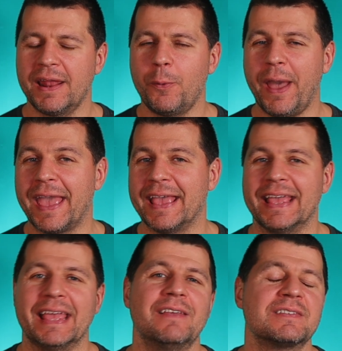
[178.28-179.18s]
the
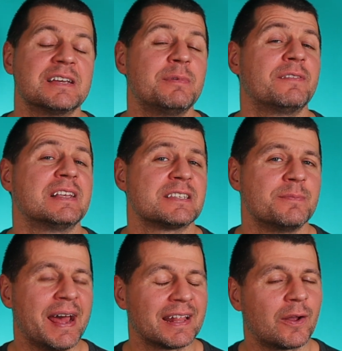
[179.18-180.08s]
way, if some of the
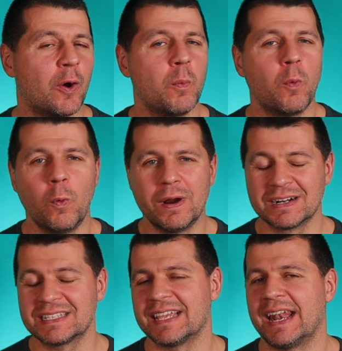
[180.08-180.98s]
smart home
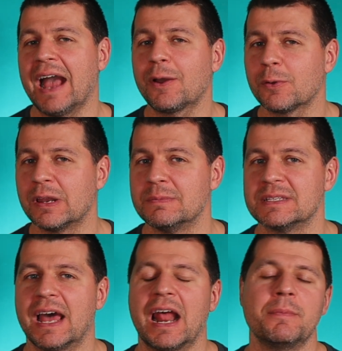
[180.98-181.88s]
words and
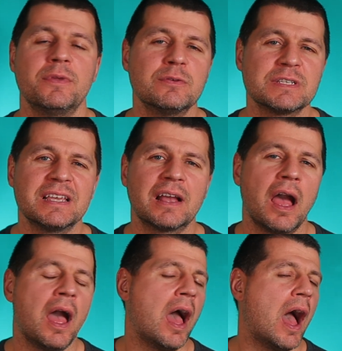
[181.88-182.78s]
acronyms that I'm using
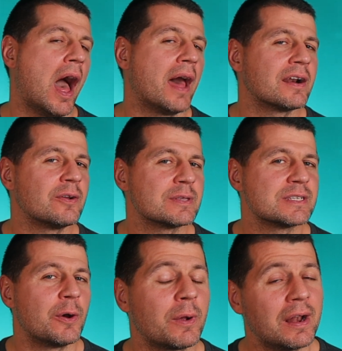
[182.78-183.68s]
are not
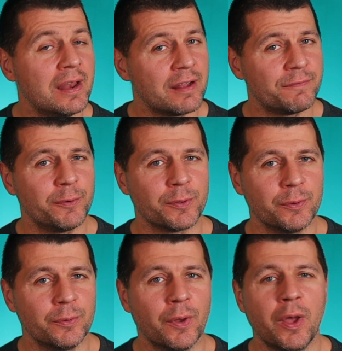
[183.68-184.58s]
clear for
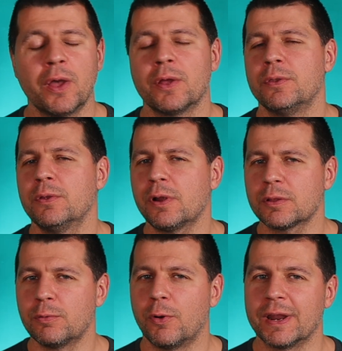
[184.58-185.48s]
you, do
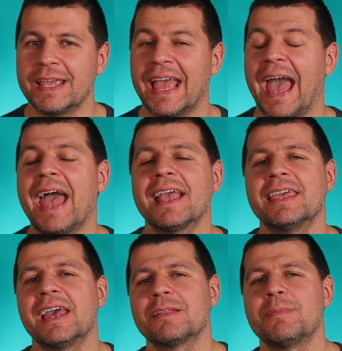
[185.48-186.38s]
not worry and
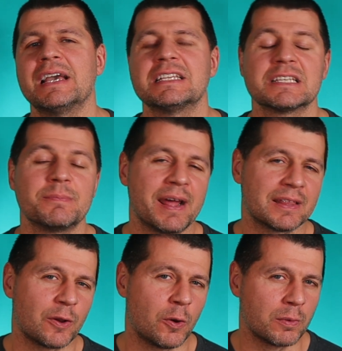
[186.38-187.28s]
get my
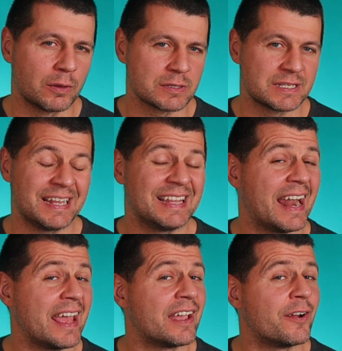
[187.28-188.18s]
smart home glossary
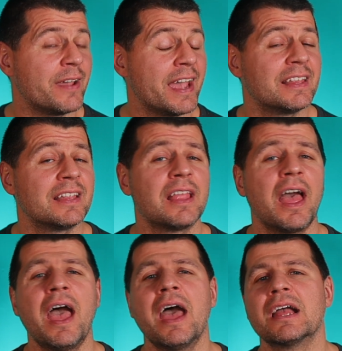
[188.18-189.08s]
that I created
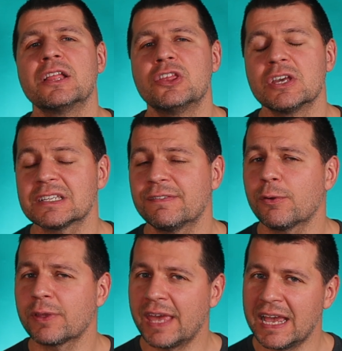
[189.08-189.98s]
just
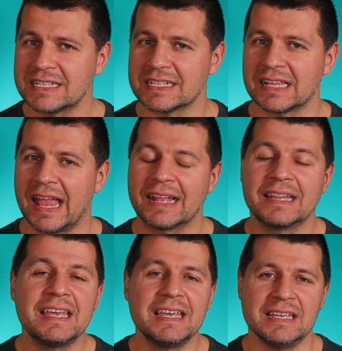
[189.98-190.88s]
for cases like
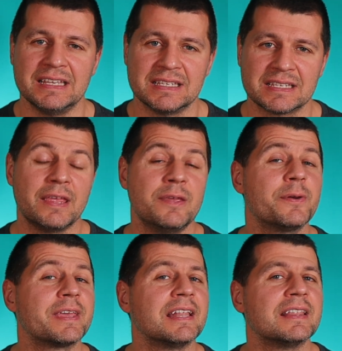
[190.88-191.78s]
these.
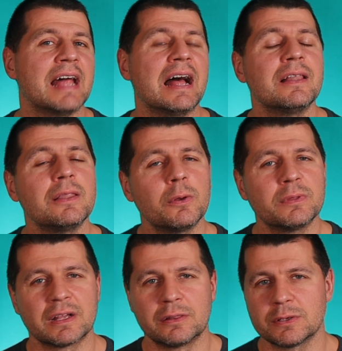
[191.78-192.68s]
You can
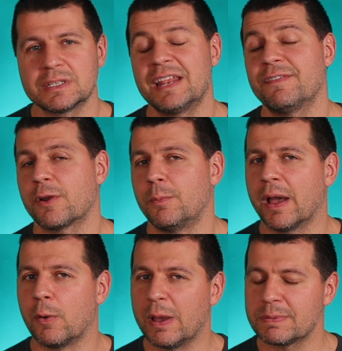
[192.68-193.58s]
download the glossary from
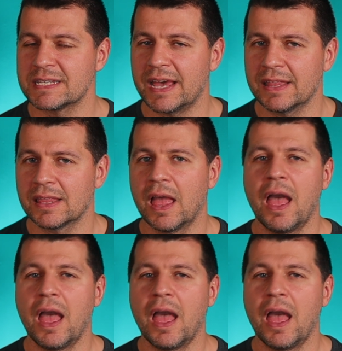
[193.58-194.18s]
my website